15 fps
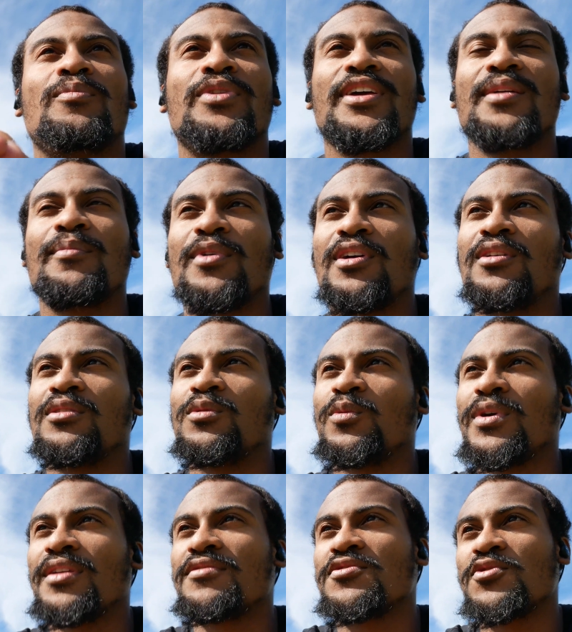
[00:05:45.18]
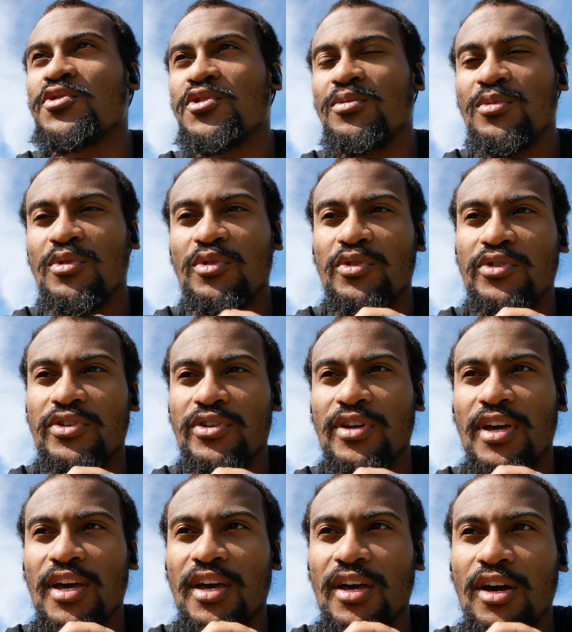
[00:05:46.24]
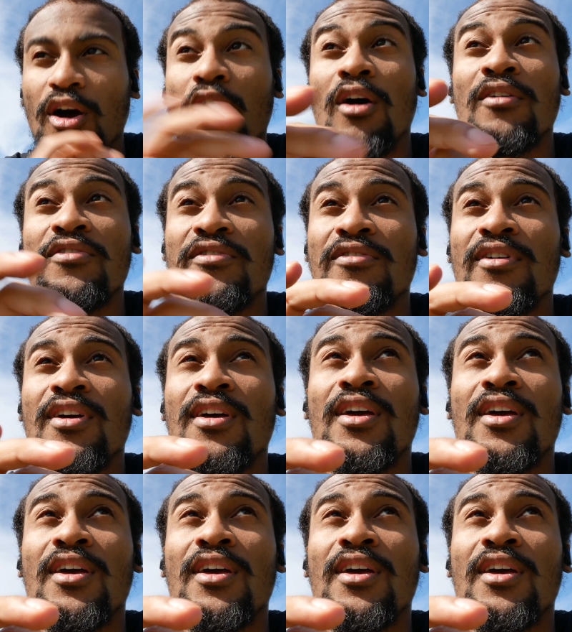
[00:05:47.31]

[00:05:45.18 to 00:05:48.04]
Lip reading: Playing ball with social mode off,